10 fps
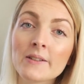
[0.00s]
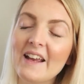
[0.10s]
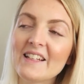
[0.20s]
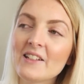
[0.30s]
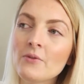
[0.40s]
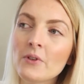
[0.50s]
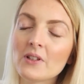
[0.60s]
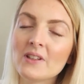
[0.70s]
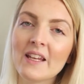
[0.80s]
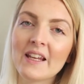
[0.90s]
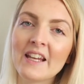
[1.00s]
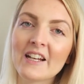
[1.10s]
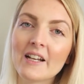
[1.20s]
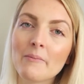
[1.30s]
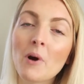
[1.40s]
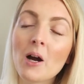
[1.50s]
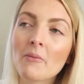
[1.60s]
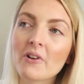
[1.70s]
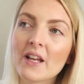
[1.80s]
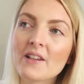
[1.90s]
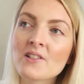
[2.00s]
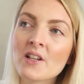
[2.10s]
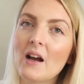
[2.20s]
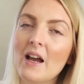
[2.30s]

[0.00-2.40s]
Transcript: I didn't feel a thing here in Marmaris.